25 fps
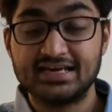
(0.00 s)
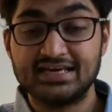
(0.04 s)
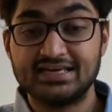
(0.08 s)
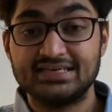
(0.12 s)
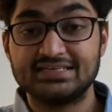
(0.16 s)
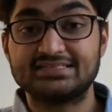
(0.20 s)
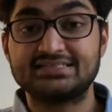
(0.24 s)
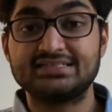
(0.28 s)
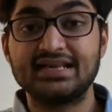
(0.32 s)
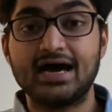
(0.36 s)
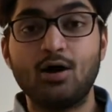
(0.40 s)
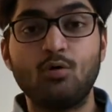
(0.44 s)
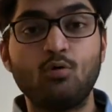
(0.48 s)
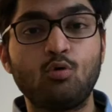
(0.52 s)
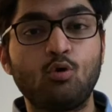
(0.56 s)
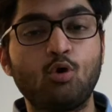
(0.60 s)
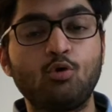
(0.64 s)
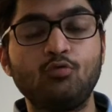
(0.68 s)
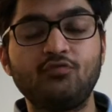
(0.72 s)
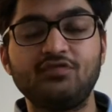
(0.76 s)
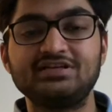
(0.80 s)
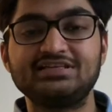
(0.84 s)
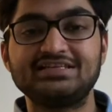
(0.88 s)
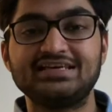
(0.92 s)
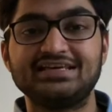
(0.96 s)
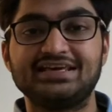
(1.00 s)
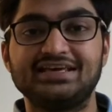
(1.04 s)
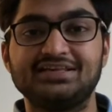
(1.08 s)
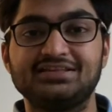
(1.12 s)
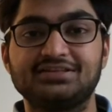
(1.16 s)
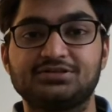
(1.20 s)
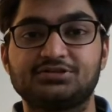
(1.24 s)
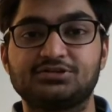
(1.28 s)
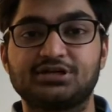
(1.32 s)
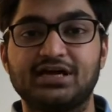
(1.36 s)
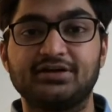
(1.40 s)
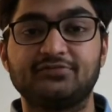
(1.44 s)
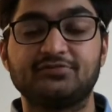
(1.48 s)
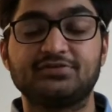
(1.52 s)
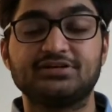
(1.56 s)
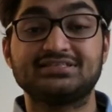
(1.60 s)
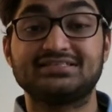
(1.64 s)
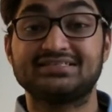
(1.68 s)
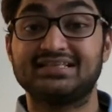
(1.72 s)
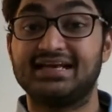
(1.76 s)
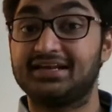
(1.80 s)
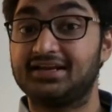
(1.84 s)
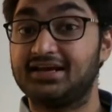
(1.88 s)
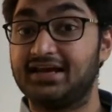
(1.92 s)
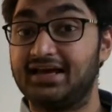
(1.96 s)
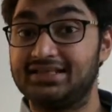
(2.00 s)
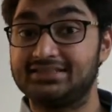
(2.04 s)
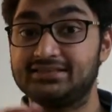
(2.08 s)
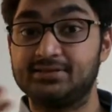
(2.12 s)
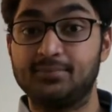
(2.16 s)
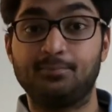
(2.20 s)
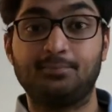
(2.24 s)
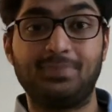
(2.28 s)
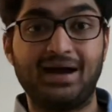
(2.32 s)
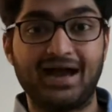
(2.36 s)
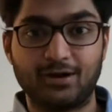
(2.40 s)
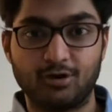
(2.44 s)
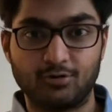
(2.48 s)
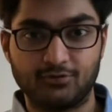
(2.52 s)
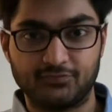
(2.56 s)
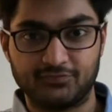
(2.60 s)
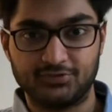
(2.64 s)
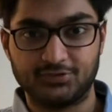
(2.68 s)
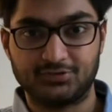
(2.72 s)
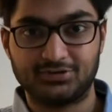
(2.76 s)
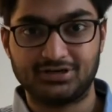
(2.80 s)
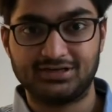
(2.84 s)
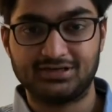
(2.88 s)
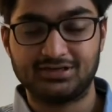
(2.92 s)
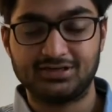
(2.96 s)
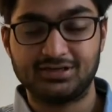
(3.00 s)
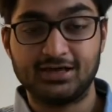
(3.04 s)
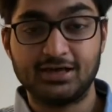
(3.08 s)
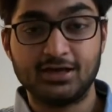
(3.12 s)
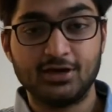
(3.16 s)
is now overtaking the drivers that are at the back of the grid,